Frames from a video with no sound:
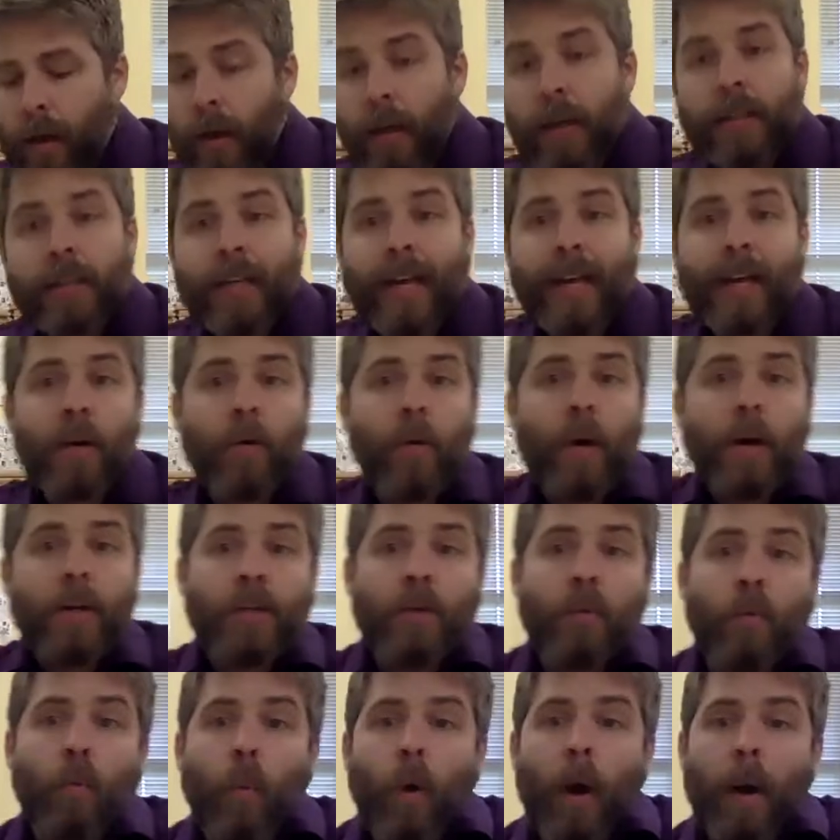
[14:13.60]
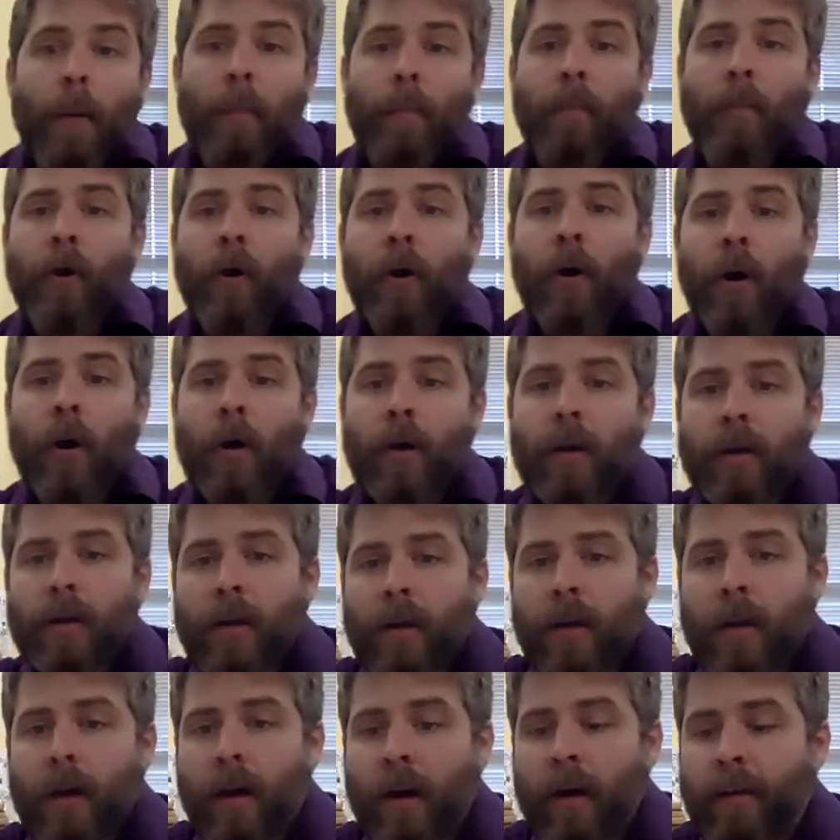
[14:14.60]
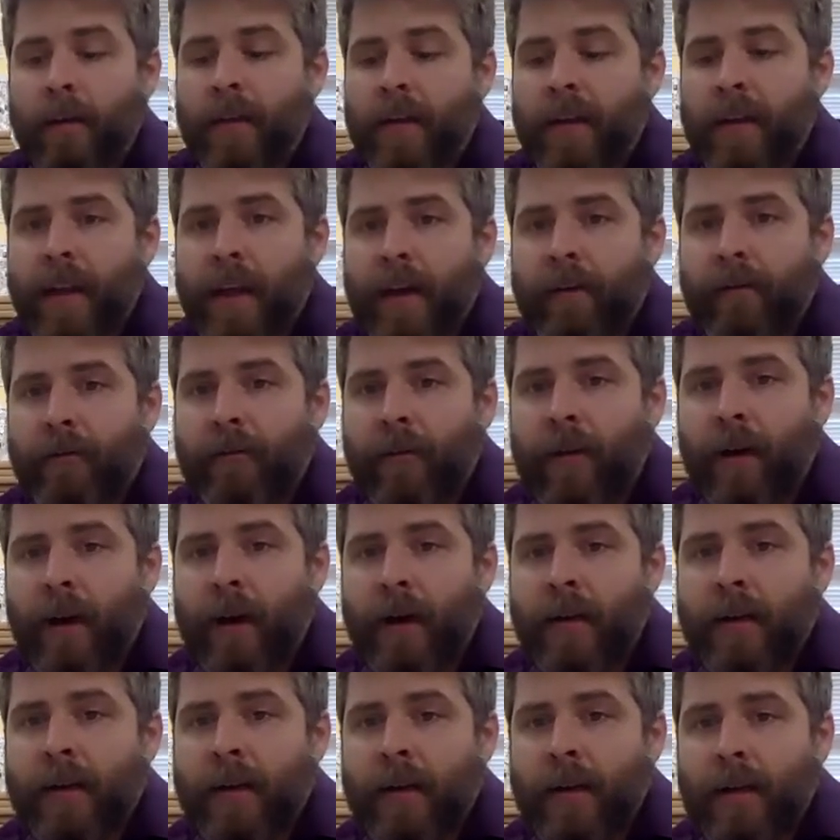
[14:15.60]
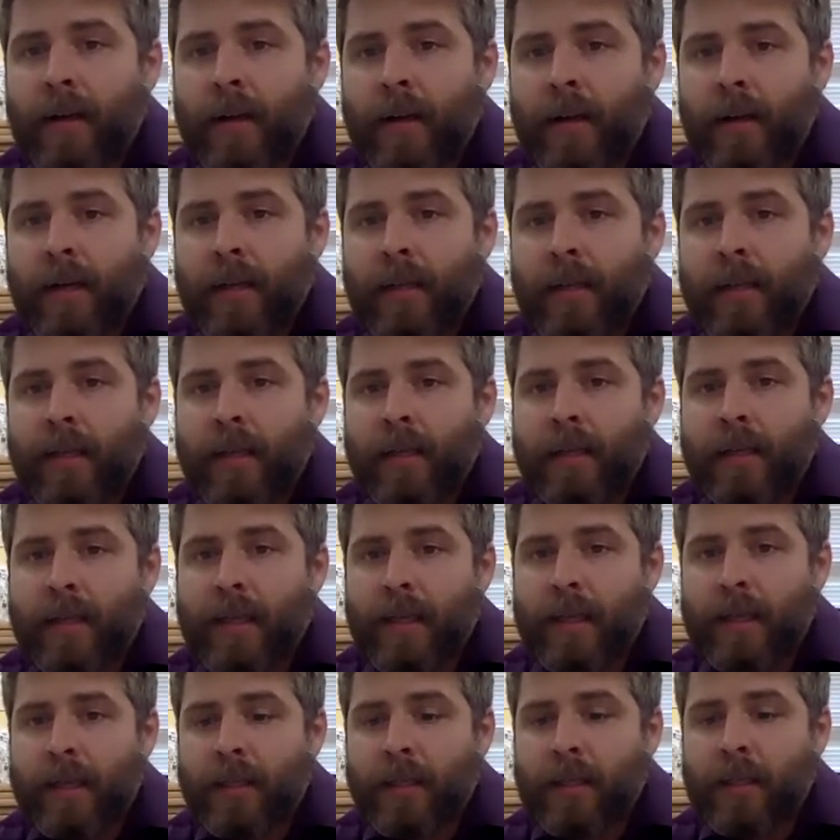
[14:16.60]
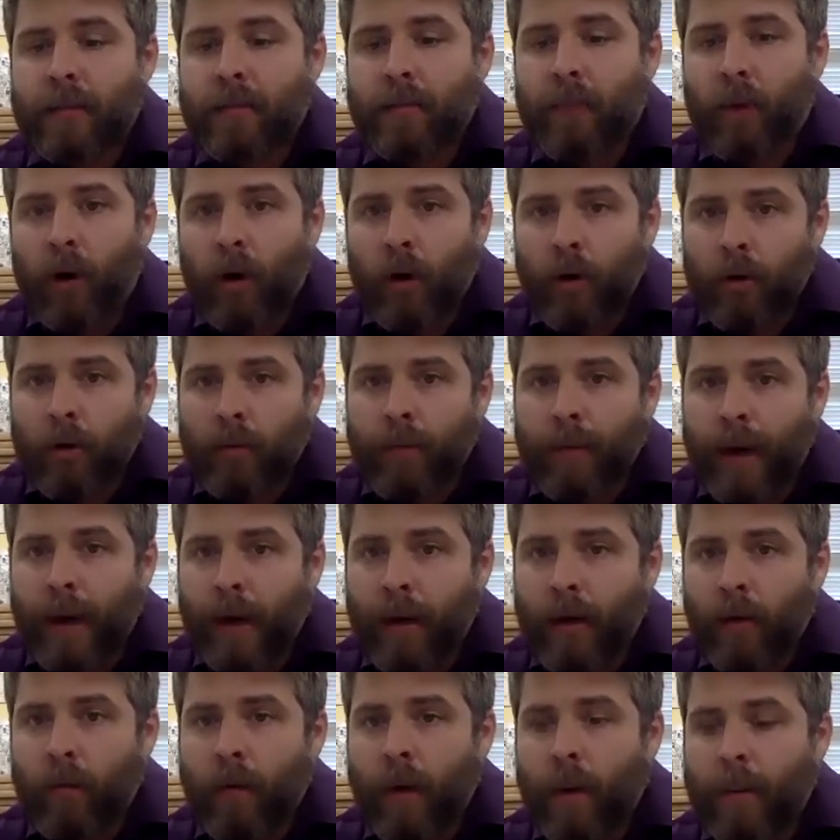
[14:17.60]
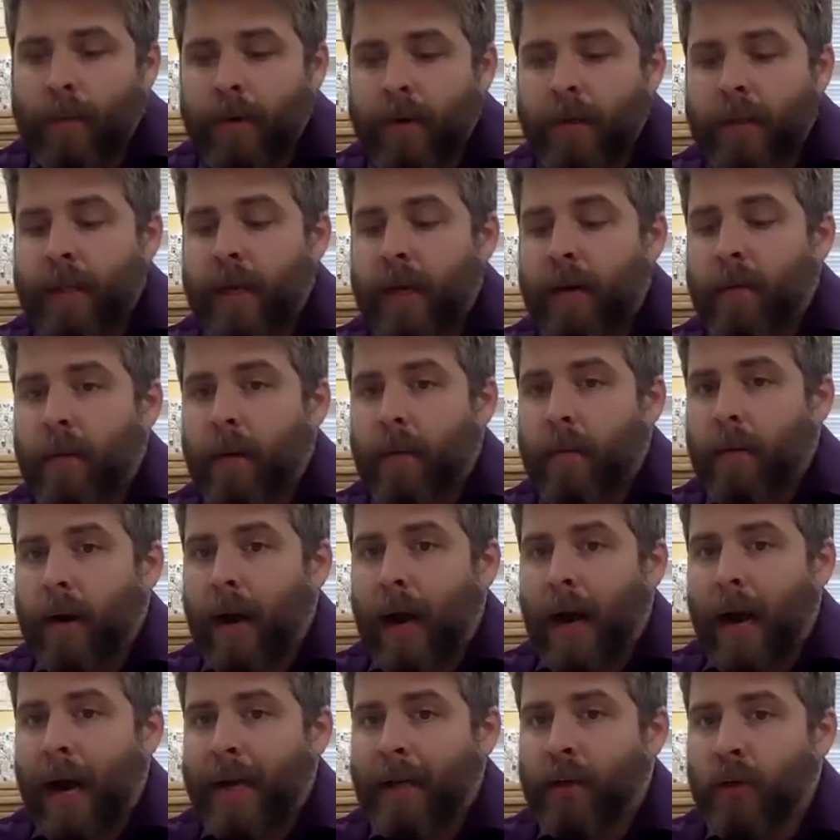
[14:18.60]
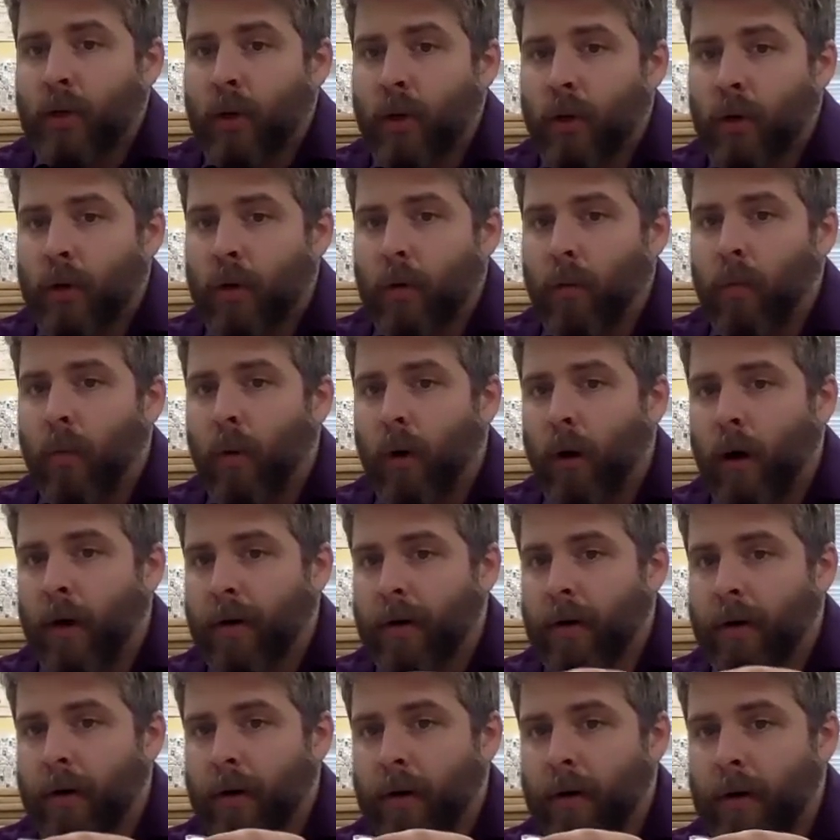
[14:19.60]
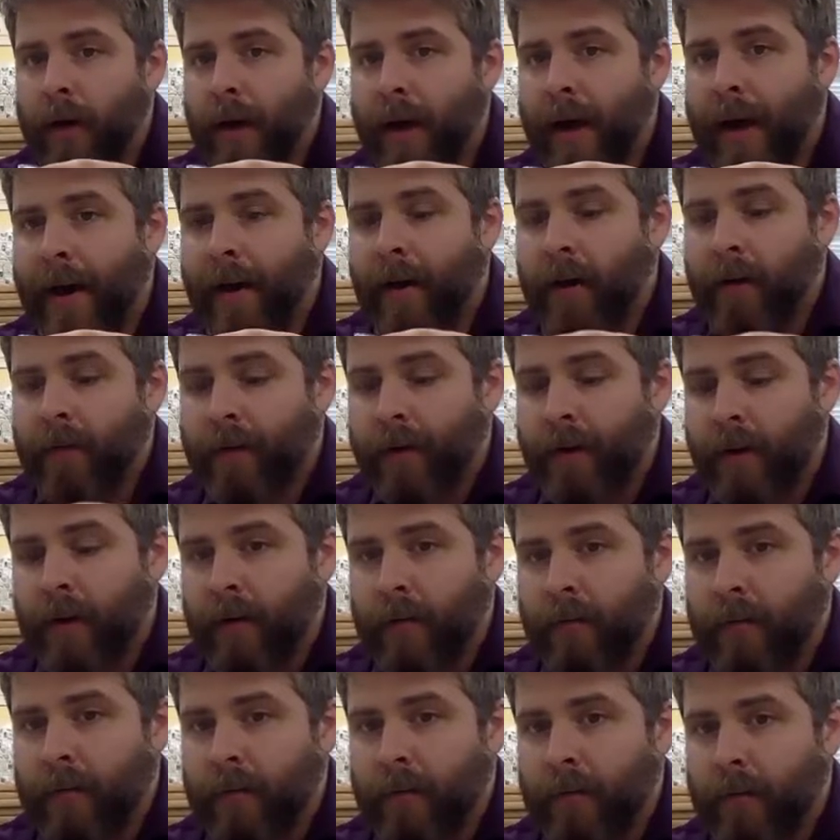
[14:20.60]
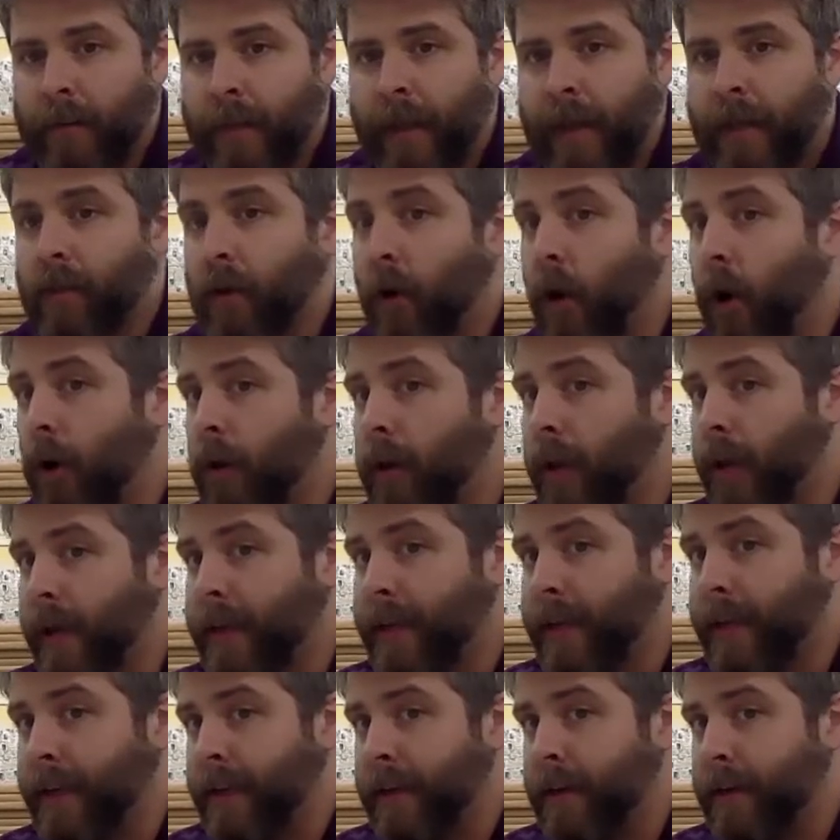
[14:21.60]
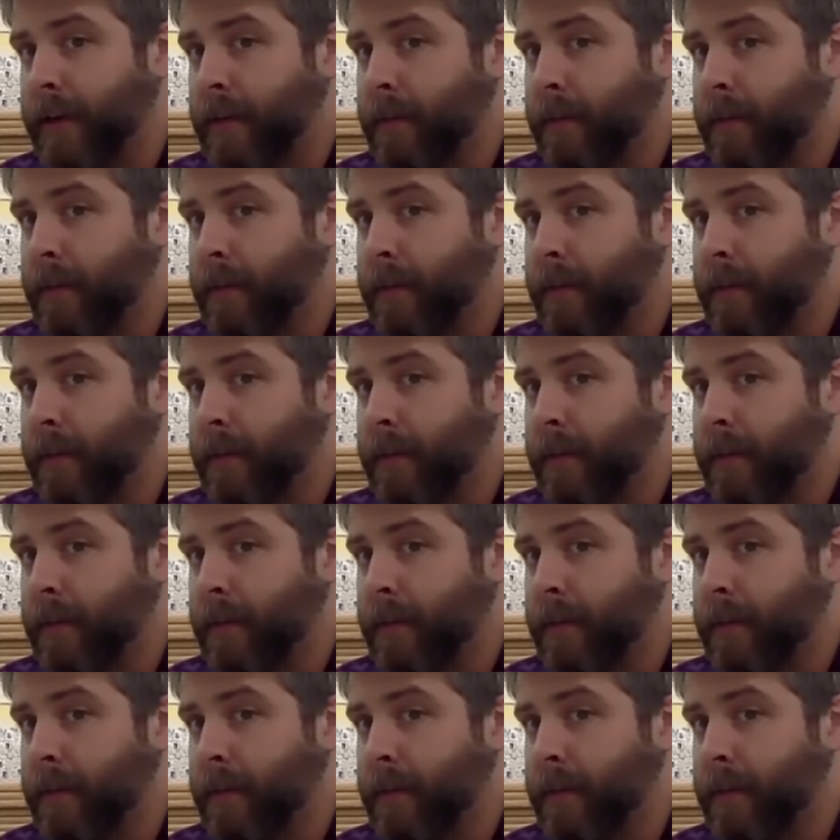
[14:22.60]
Second question, what part of the nephron does this smaller bottle represent? Remember, I took water out of here. That's all I did.